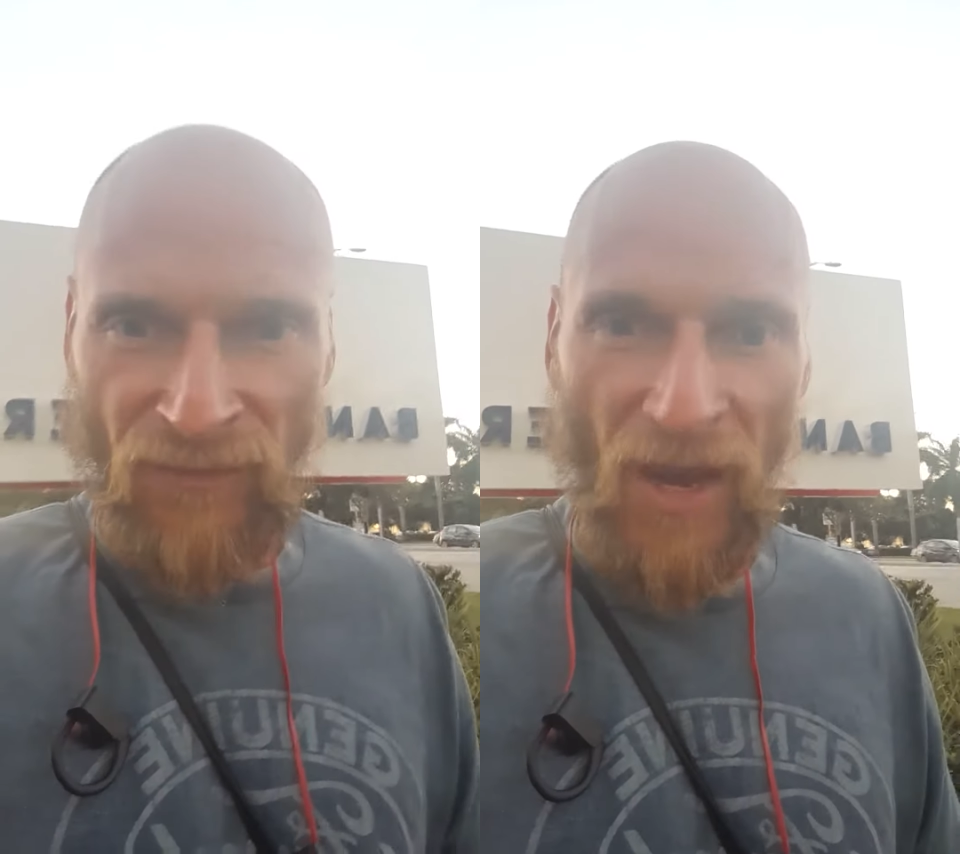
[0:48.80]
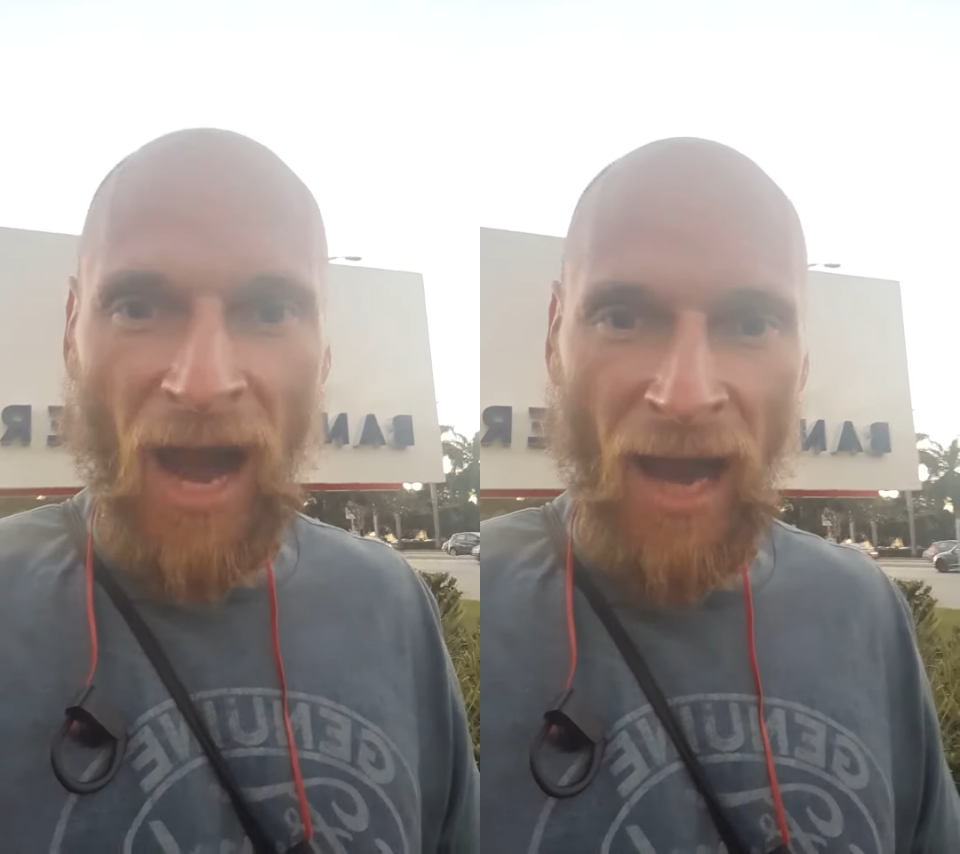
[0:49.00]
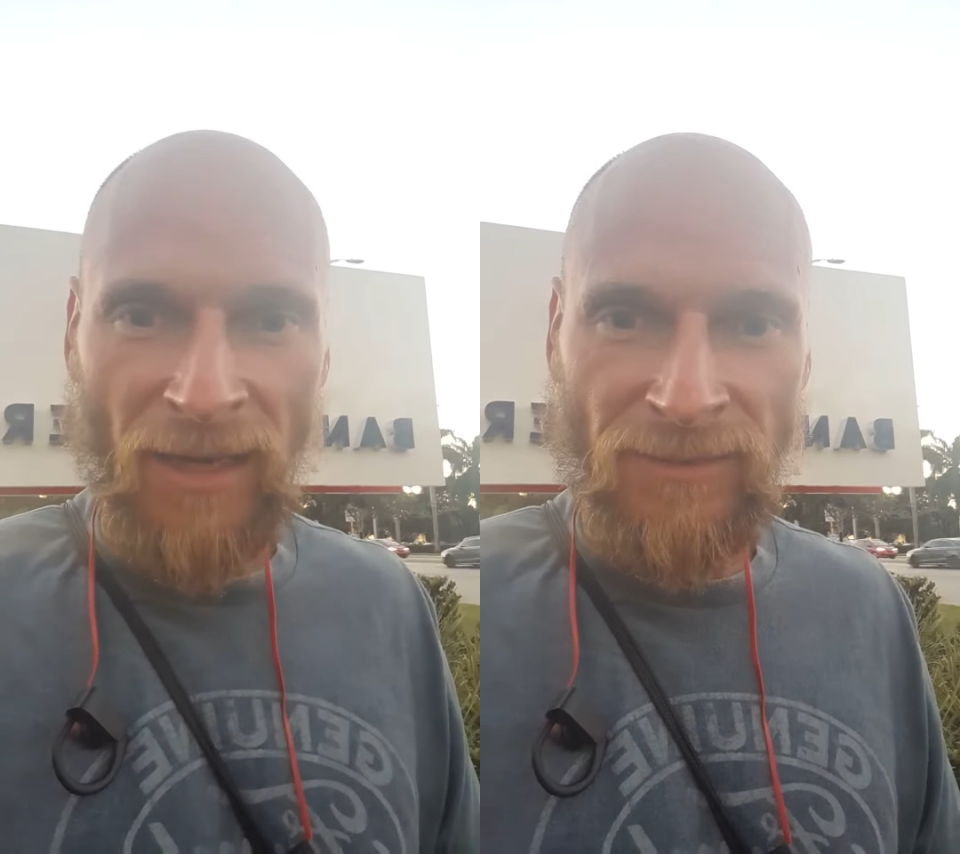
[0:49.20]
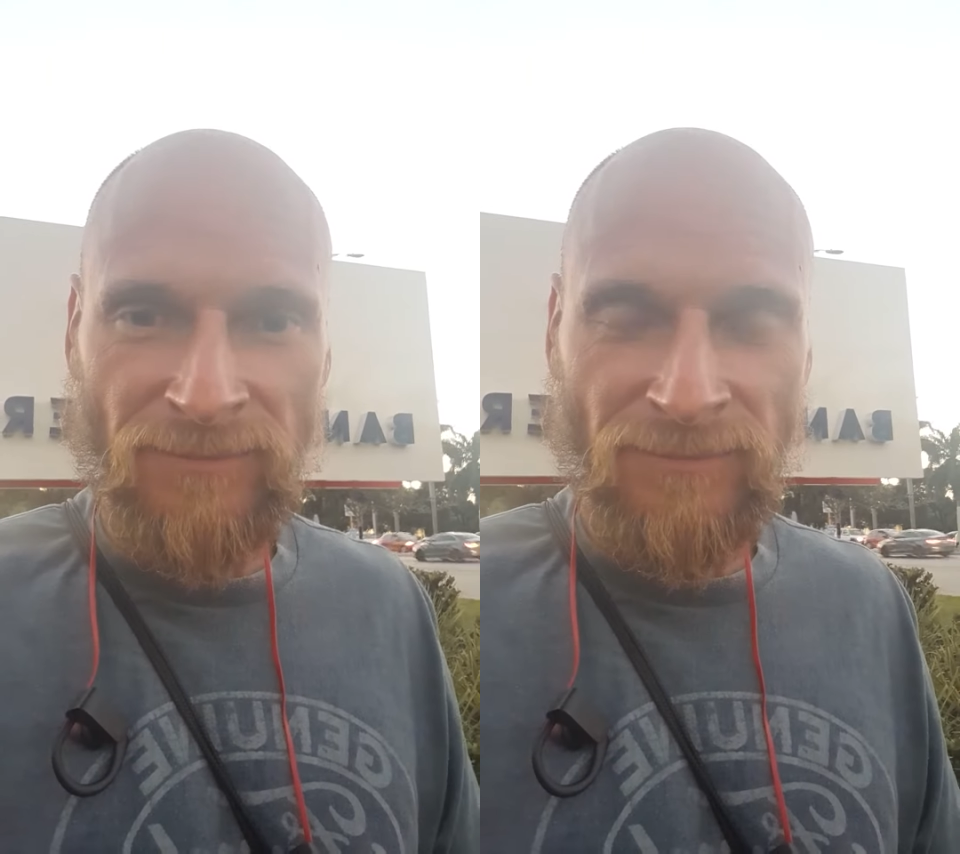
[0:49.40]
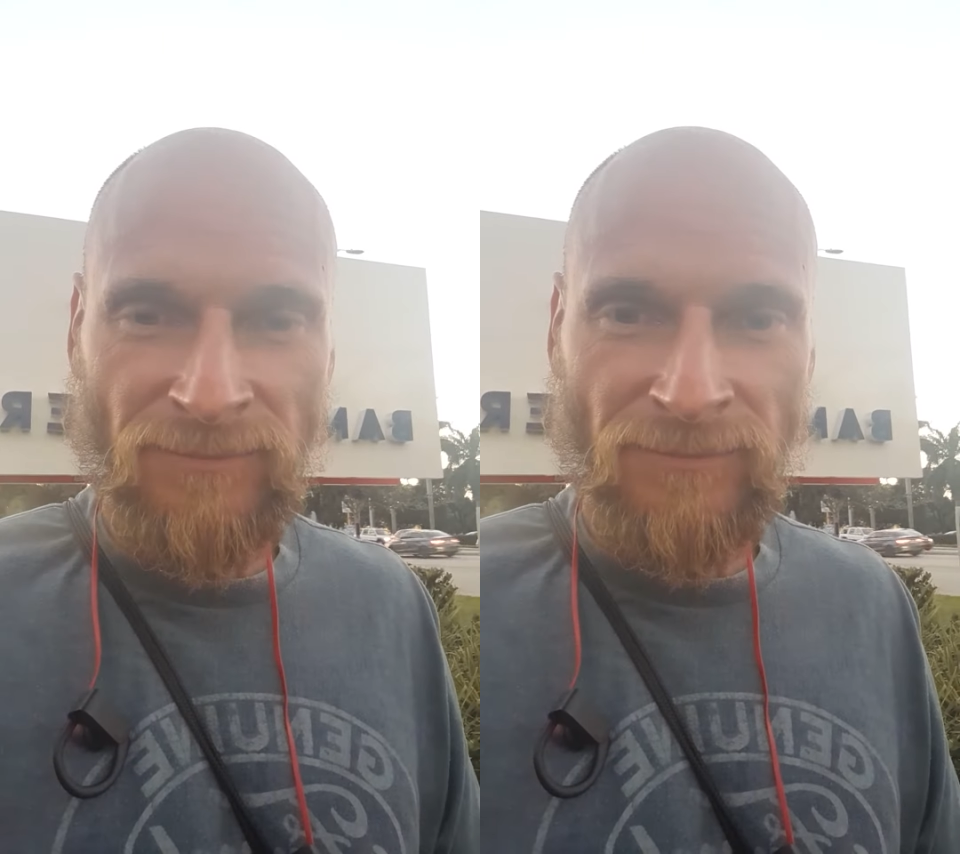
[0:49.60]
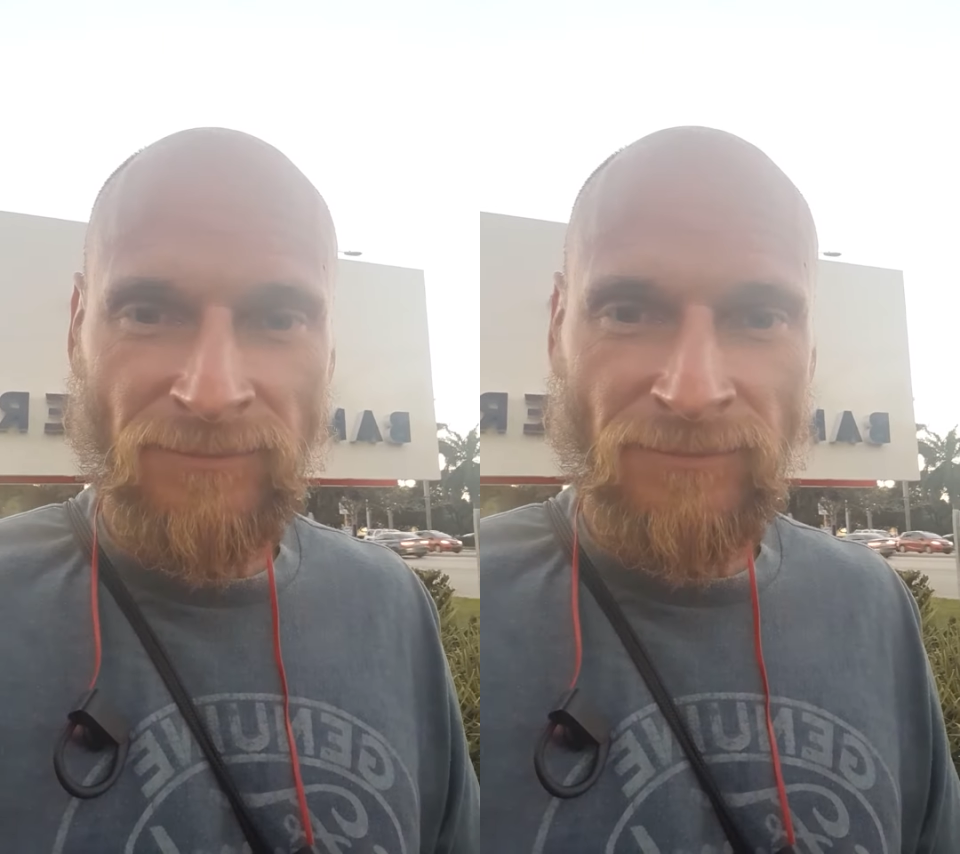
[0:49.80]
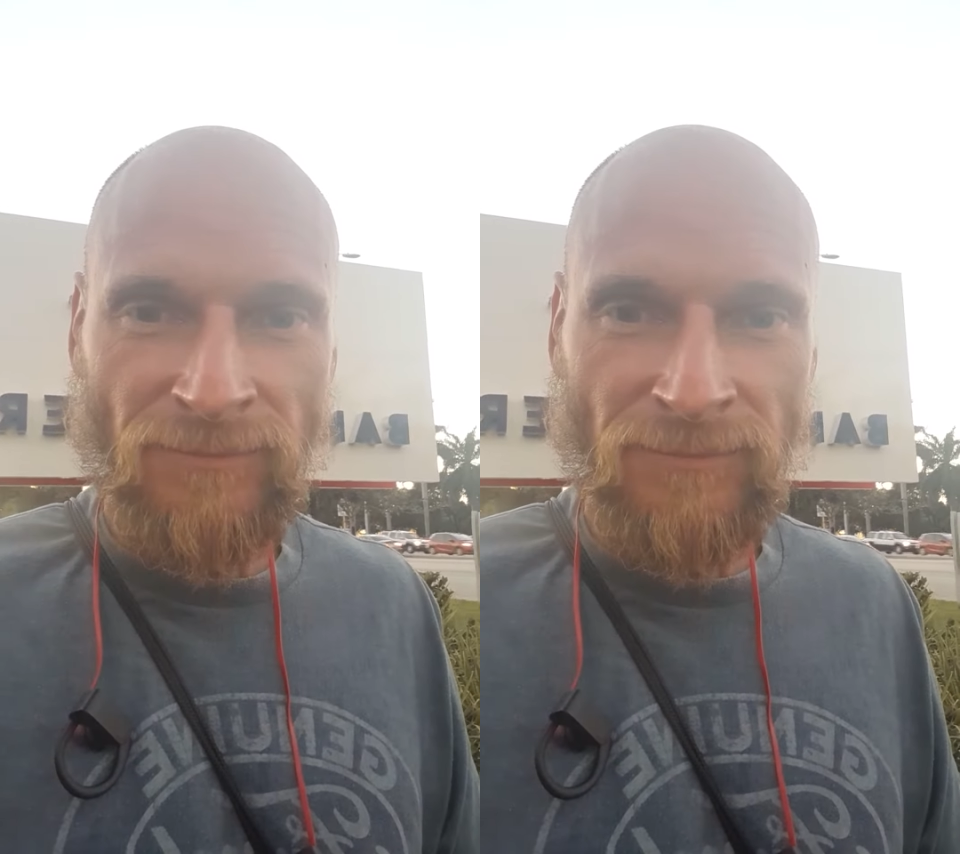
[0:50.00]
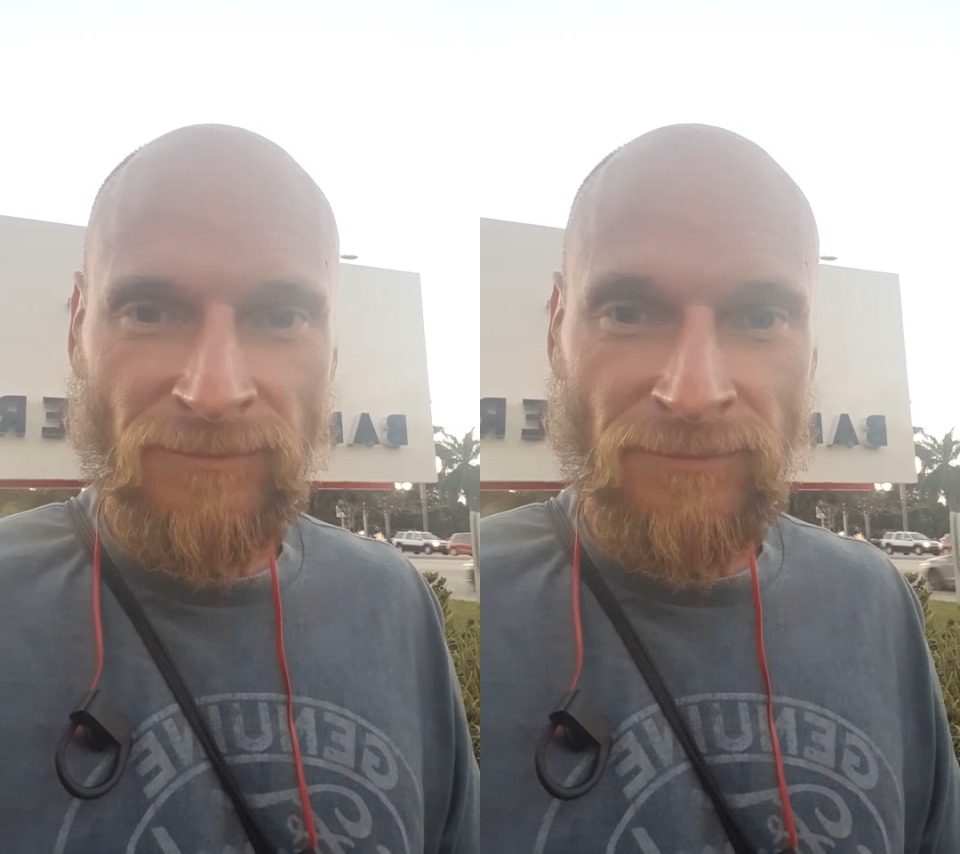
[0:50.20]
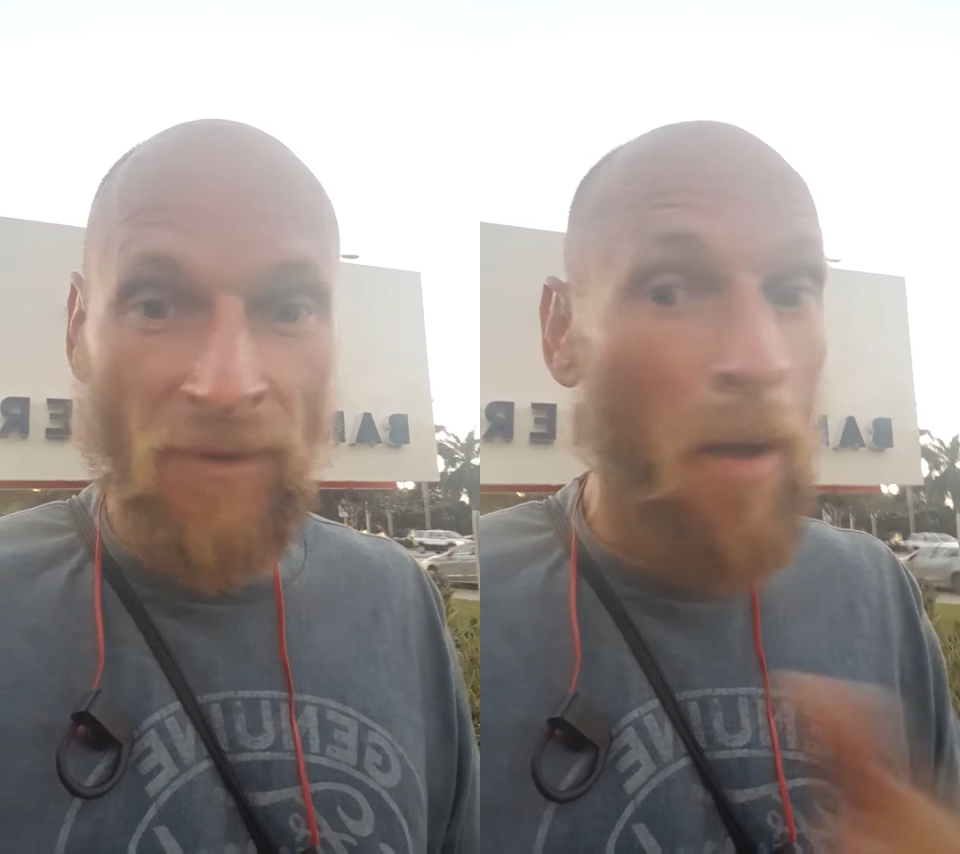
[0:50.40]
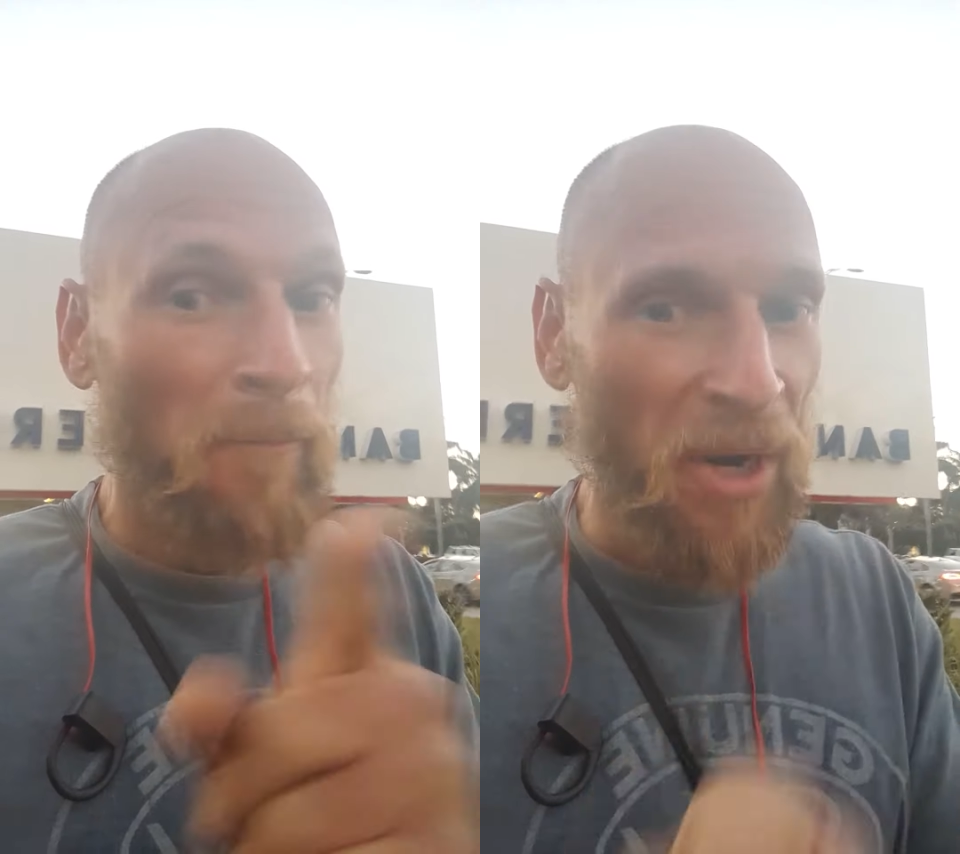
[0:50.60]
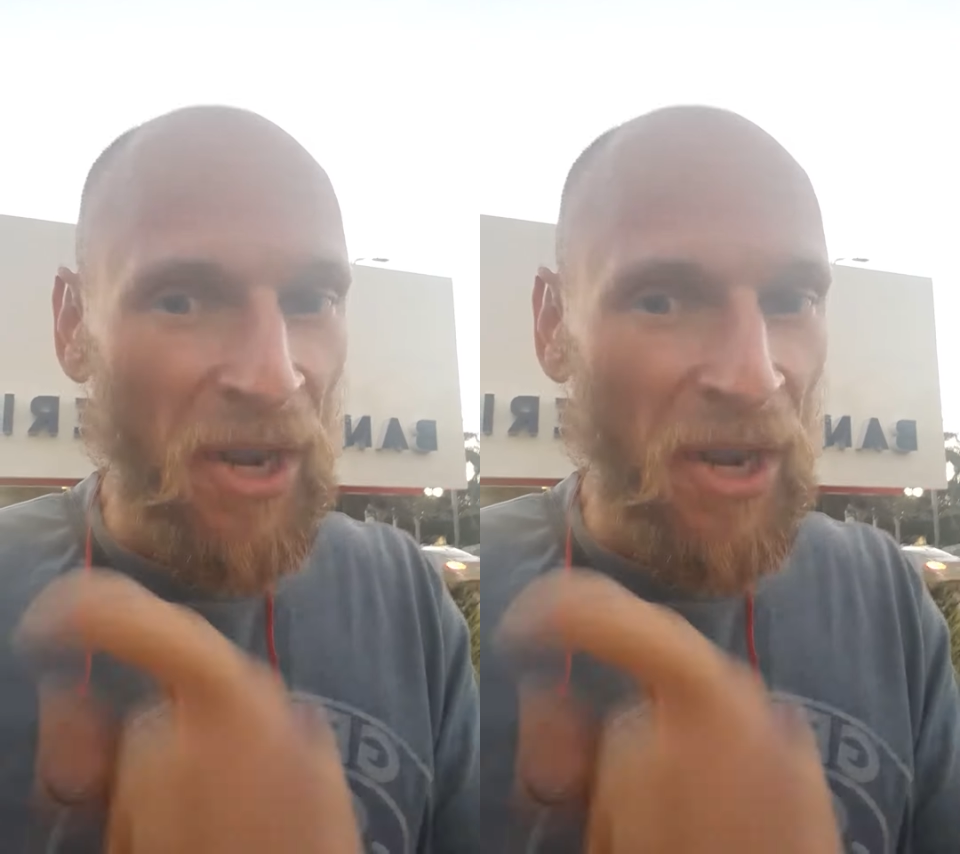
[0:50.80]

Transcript: of God, but